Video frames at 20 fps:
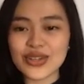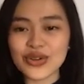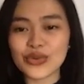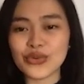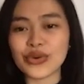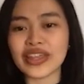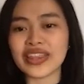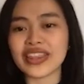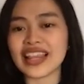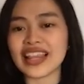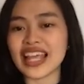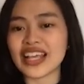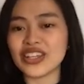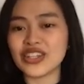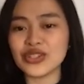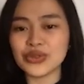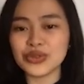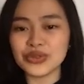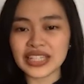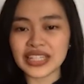with like
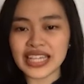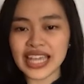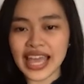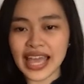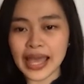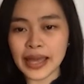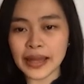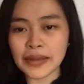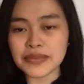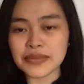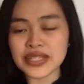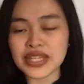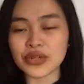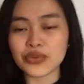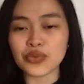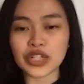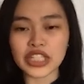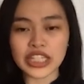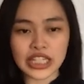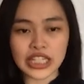UTMs and
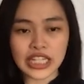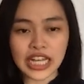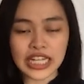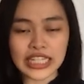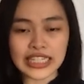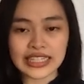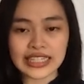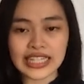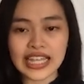whatnot,